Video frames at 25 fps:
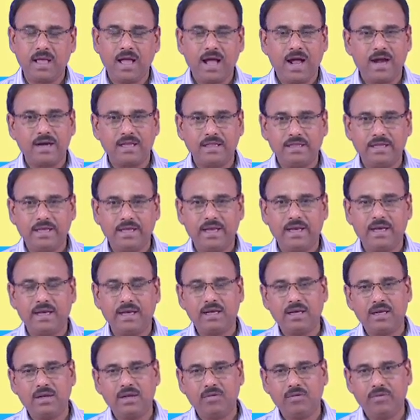and
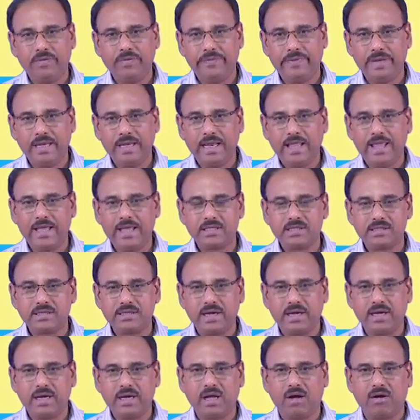then we will
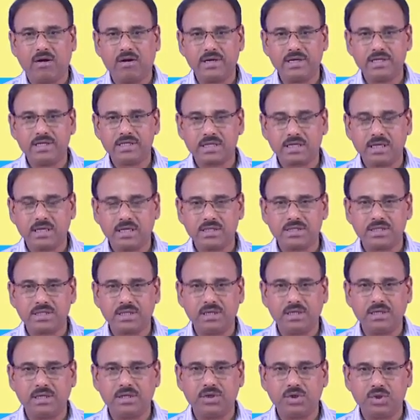extend our
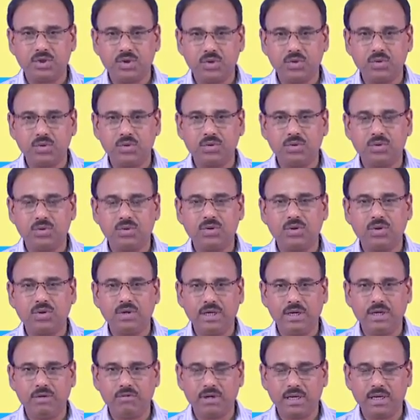discussion to
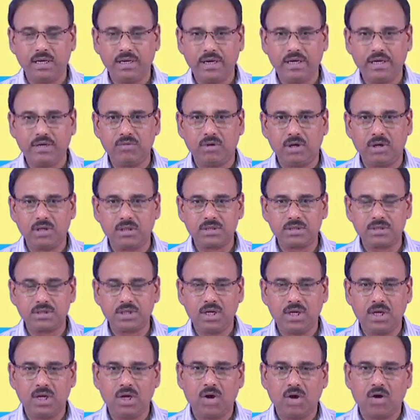neural networks
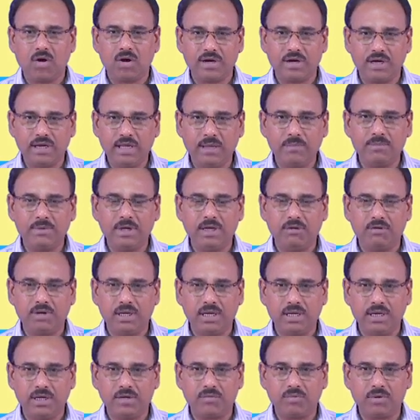or deep
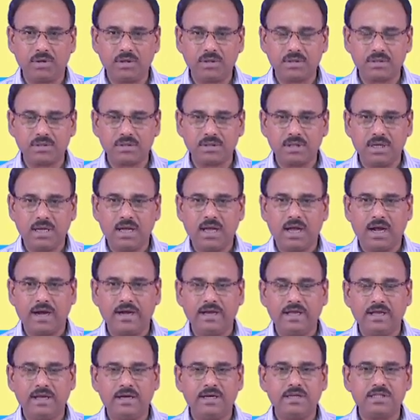neural networks.
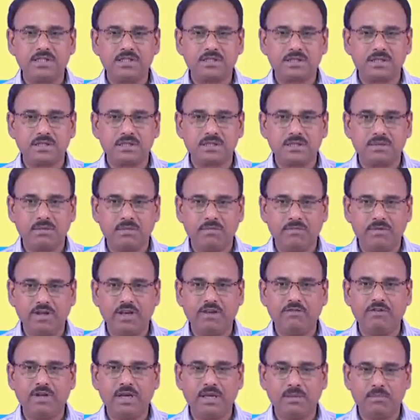And here it is
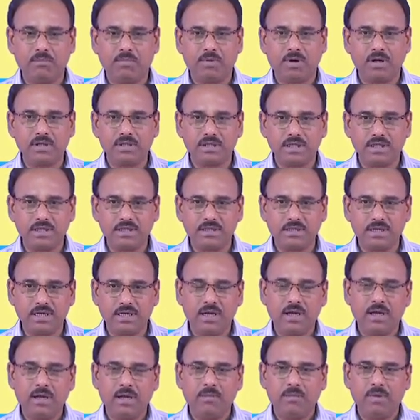very important,
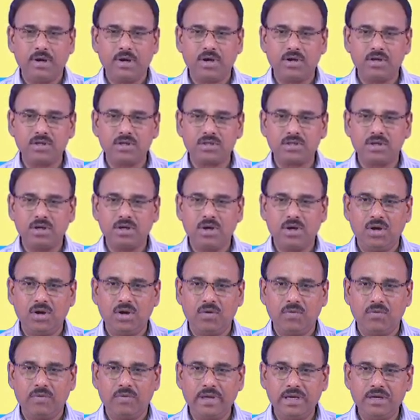because
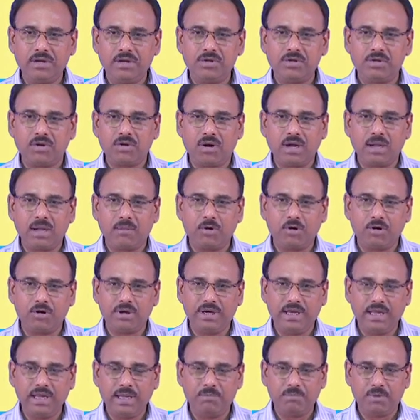when we talk
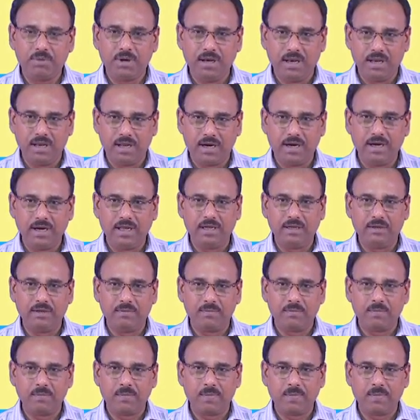about deep learning,